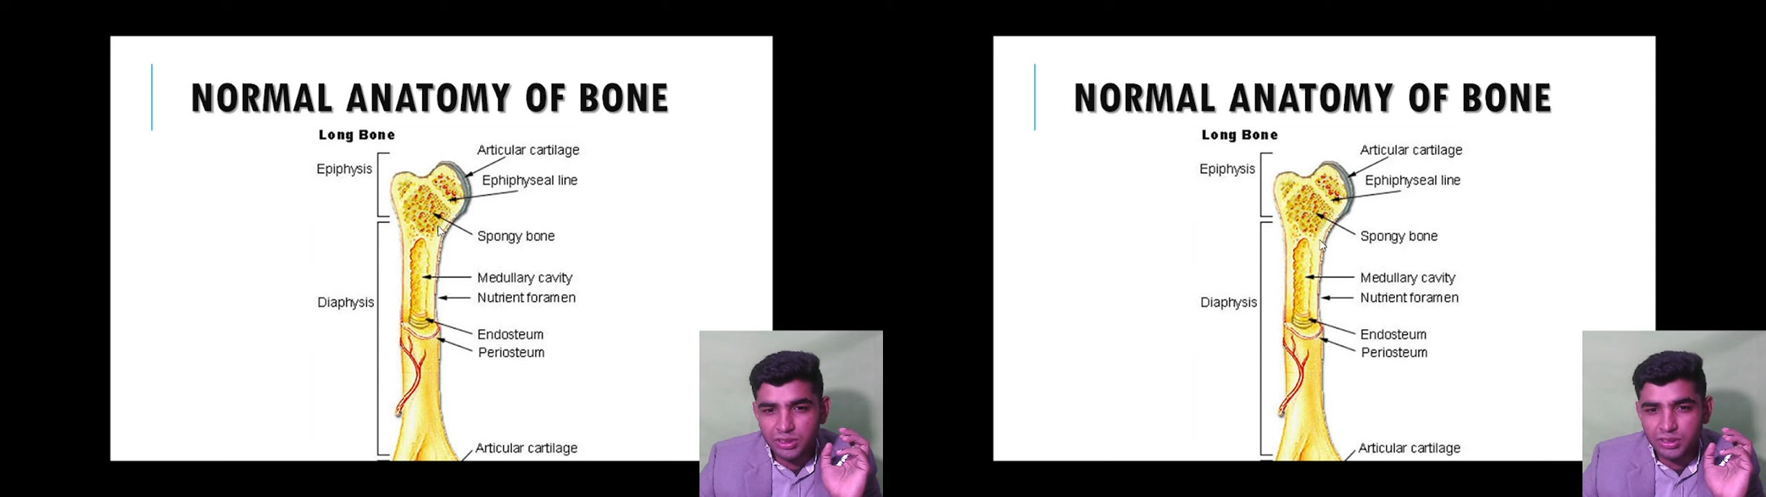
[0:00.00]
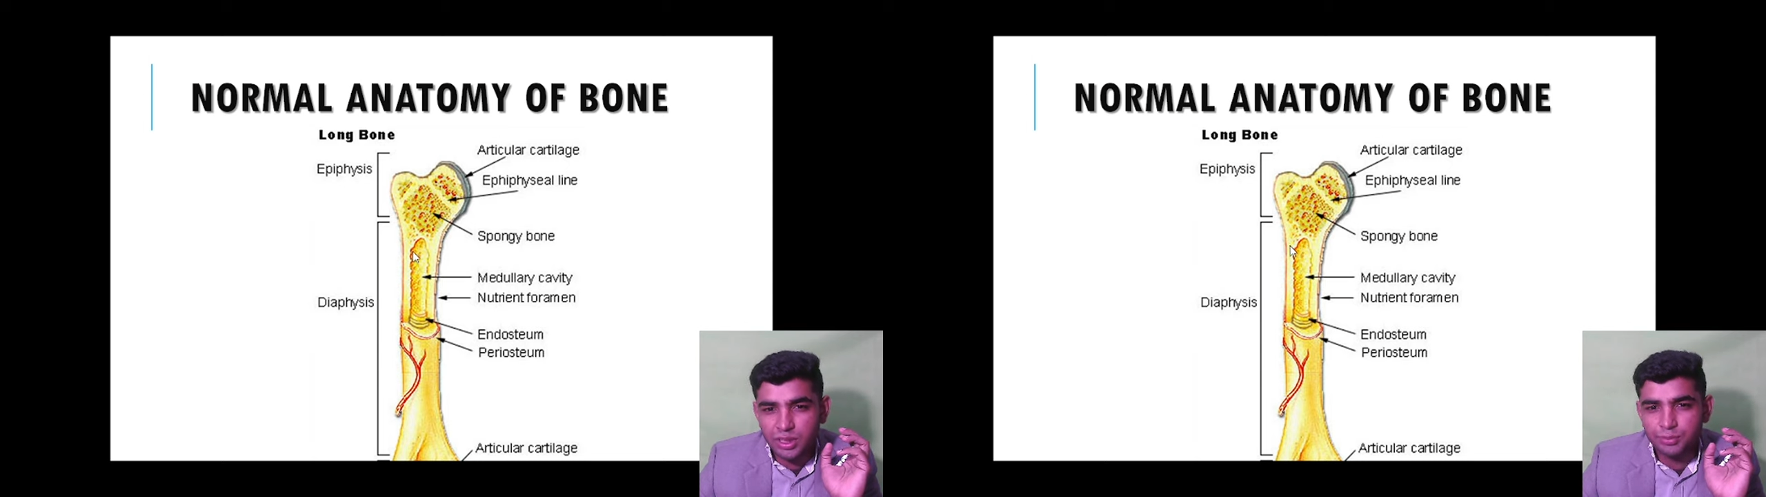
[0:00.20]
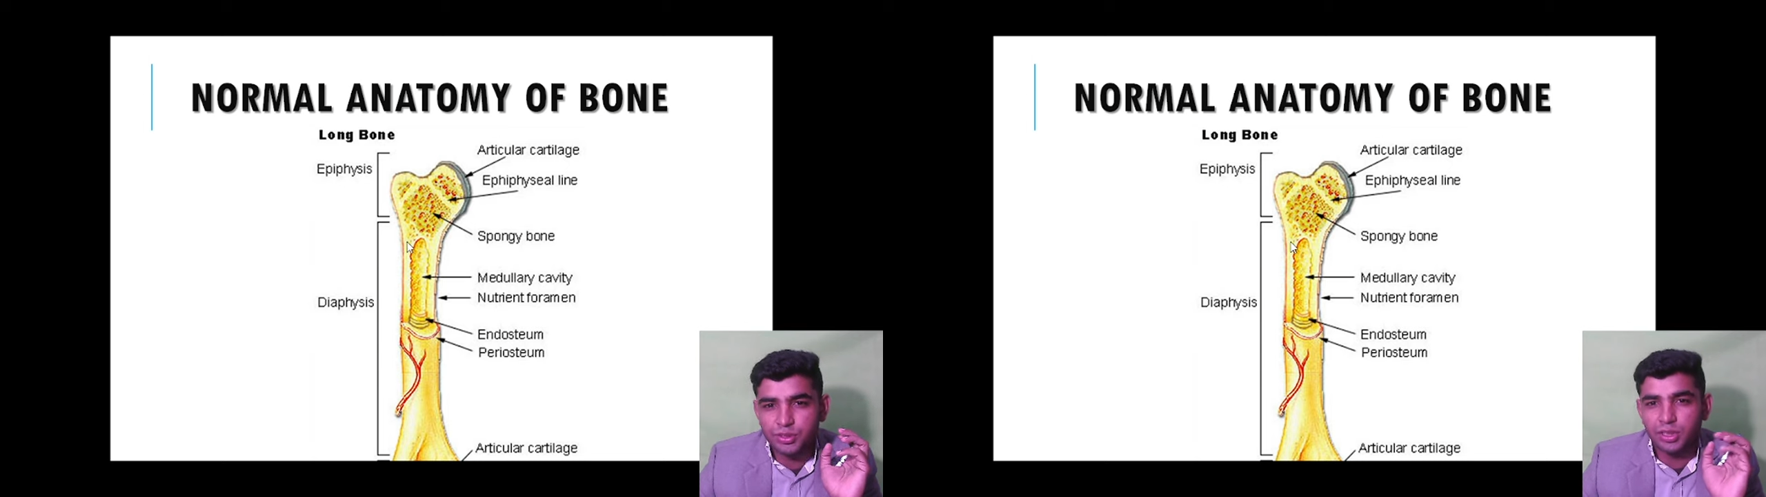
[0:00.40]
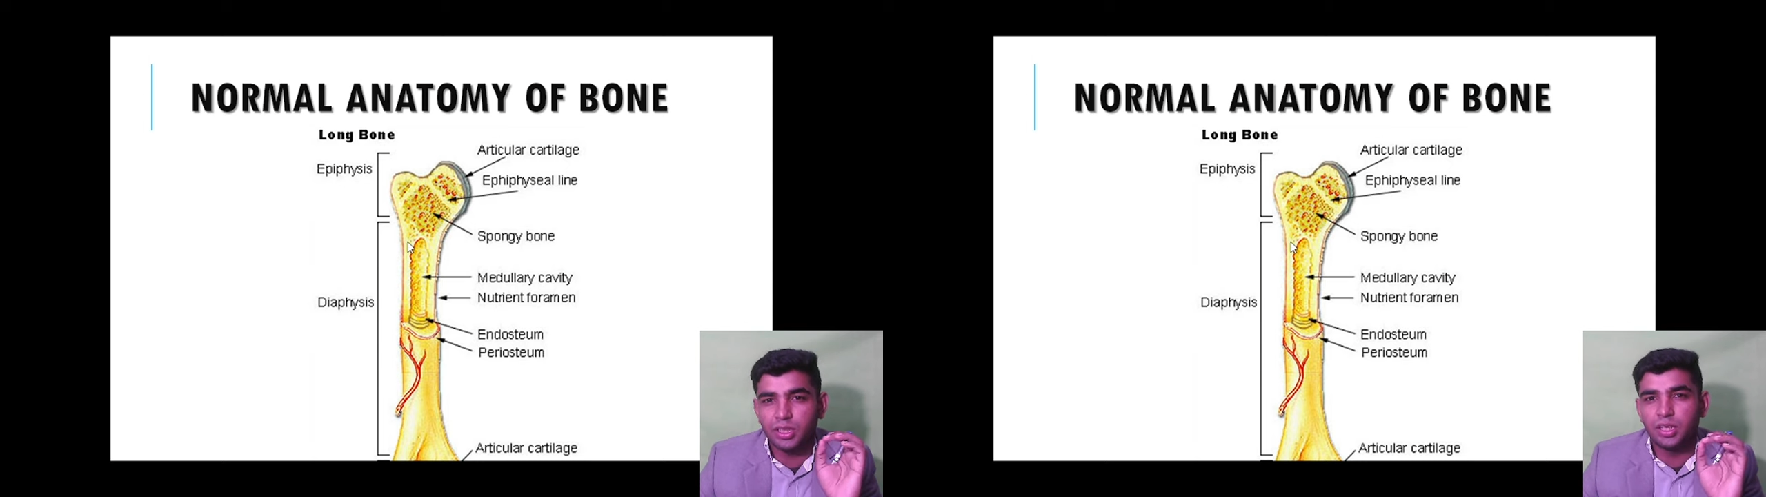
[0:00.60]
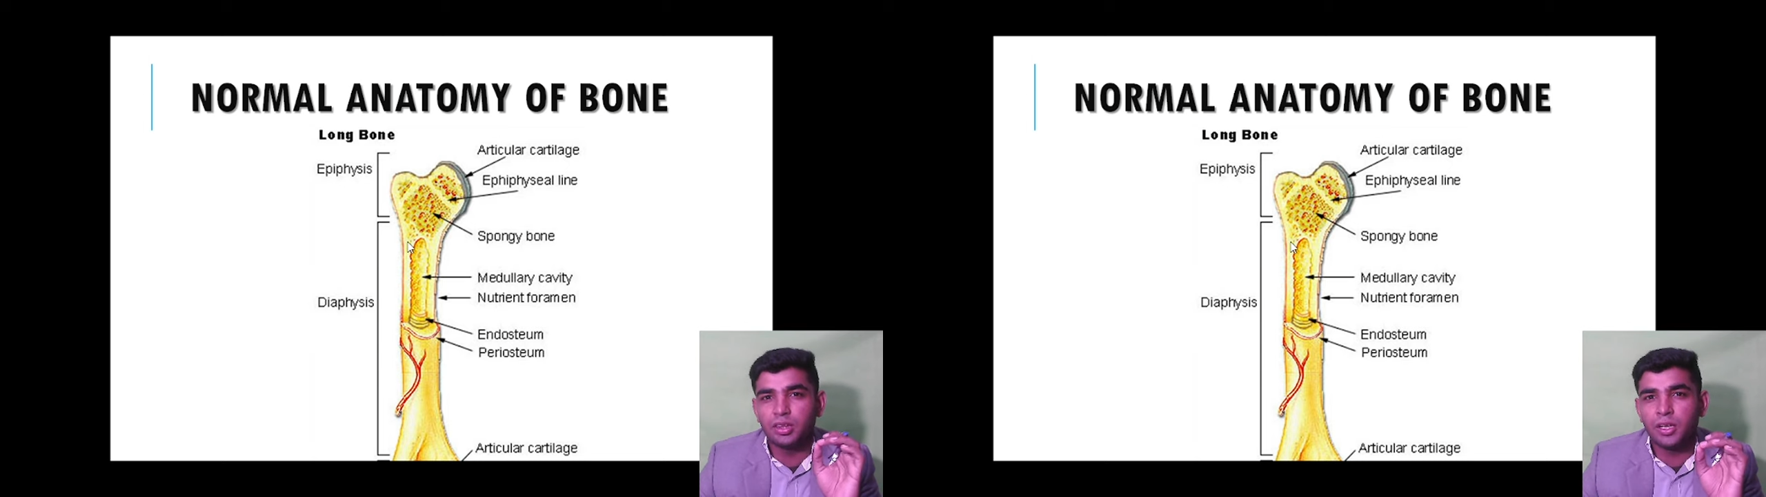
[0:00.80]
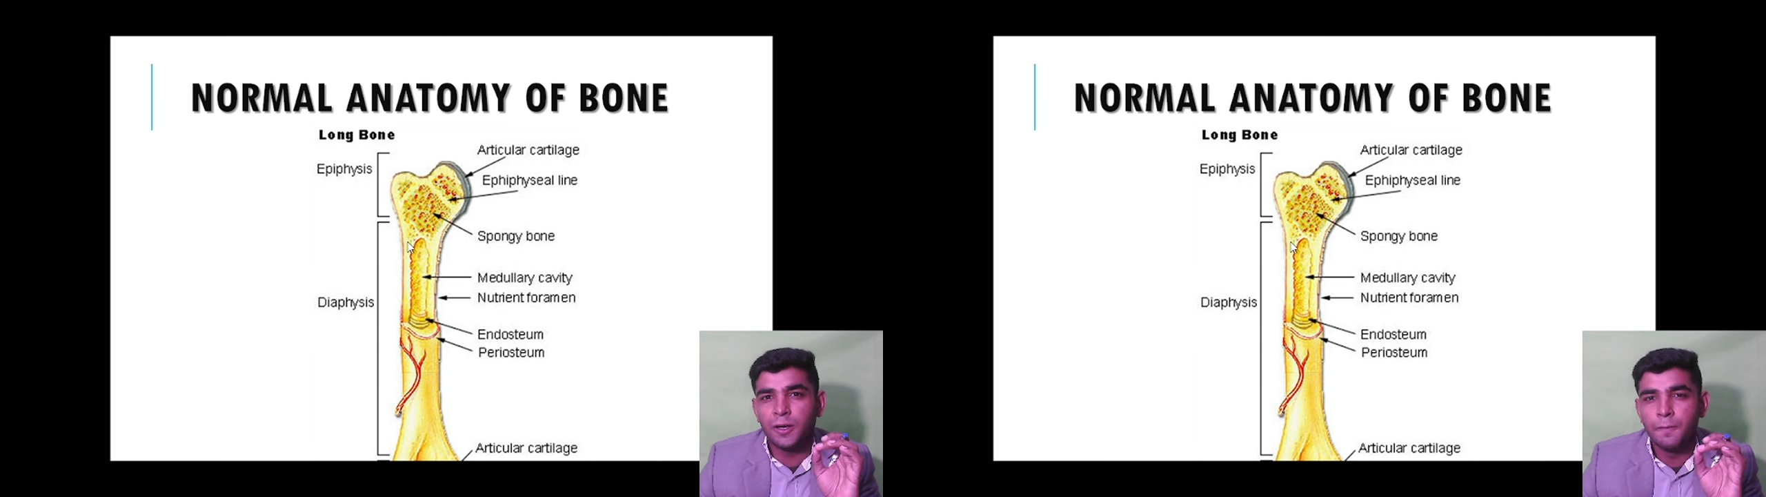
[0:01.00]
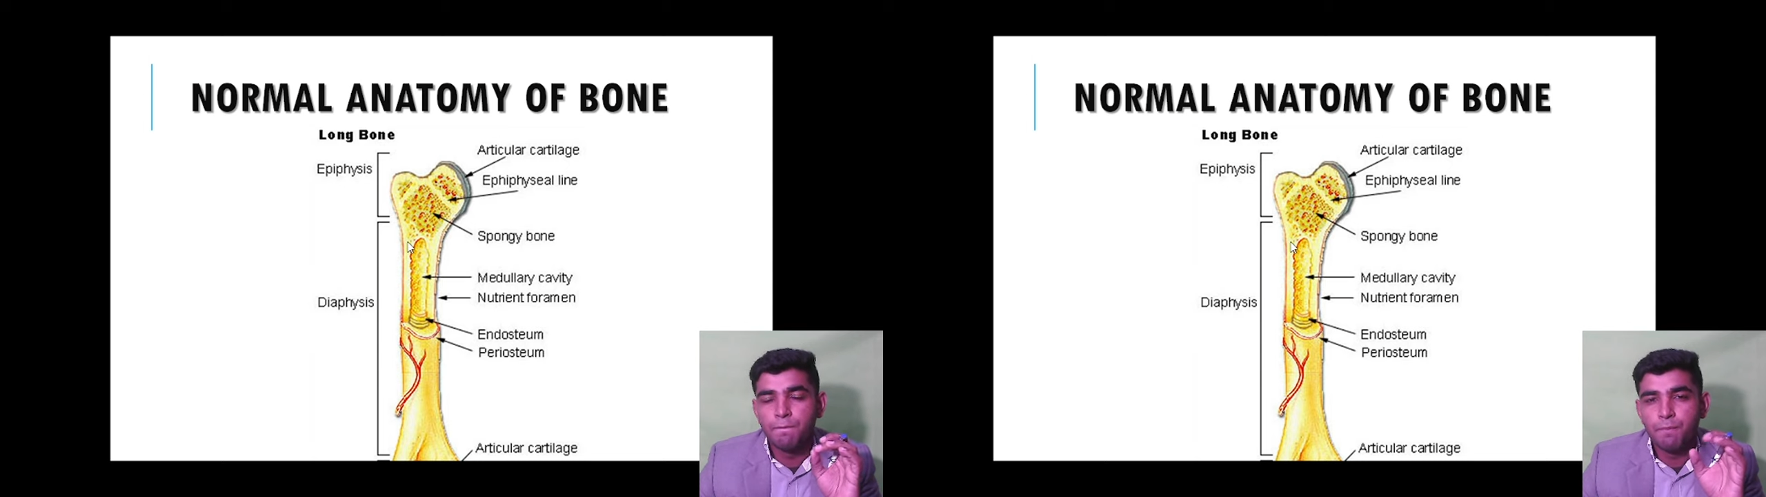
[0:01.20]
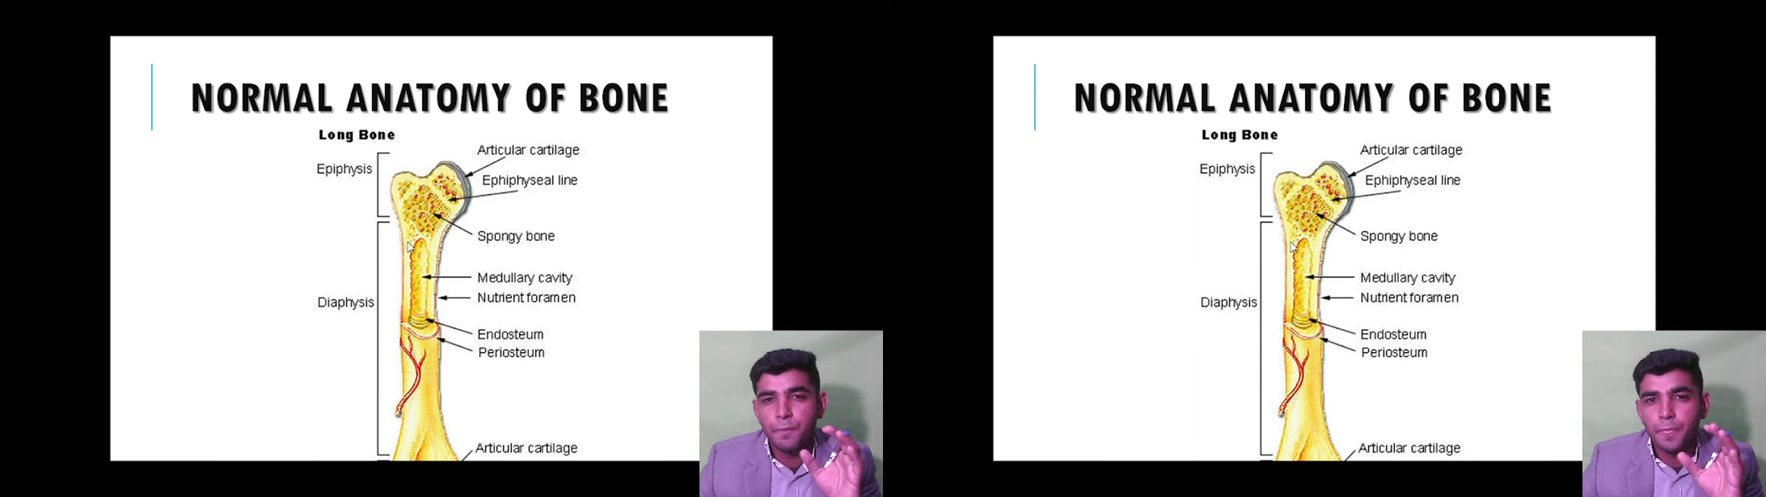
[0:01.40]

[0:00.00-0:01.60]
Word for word: is absent in the